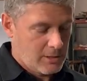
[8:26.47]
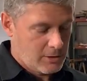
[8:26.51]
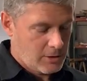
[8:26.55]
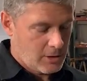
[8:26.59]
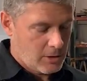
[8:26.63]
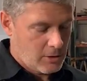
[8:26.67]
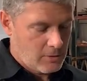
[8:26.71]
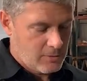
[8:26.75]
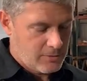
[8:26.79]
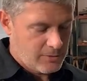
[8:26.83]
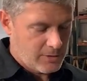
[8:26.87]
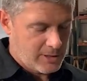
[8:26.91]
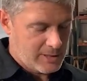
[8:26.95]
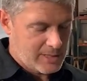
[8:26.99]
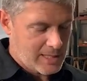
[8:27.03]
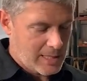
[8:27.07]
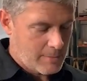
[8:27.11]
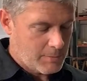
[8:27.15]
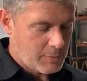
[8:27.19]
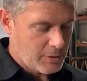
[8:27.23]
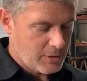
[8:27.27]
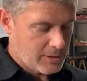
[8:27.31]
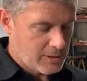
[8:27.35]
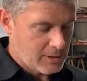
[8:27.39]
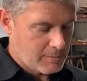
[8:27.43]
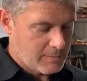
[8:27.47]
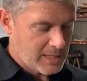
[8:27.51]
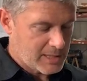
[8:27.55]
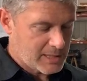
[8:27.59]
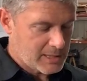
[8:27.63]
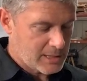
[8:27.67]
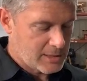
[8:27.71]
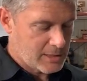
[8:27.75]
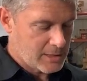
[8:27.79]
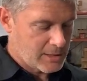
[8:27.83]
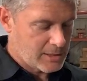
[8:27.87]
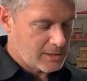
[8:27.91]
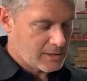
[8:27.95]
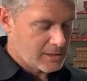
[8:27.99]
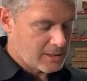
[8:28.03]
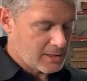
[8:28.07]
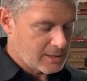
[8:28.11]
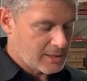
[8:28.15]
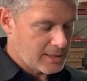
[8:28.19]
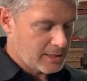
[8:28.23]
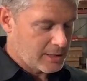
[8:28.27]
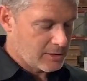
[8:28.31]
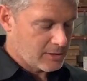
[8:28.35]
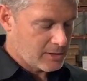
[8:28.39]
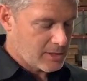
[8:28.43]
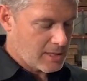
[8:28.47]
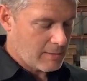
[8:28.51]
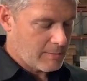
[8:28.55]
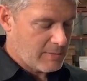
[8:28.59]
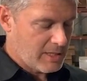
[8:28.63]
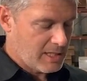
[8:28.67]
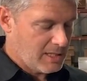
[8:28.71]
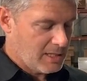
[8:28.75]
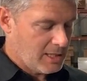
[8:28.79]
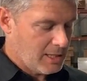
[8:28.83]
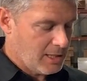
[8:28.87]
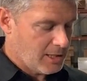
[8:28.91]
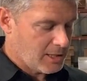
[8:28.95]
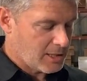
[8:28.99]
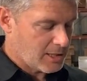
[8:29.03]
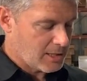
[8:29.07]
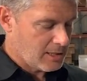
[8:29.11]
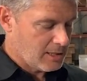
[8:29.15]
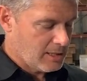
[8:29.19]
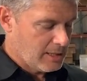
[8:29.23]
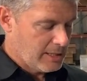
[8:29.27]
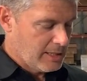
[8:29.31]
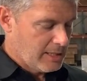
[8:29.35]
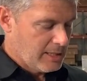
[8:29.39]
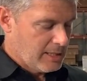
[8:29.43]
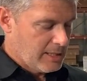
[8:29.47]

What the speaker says: So, for example, the signals come in here,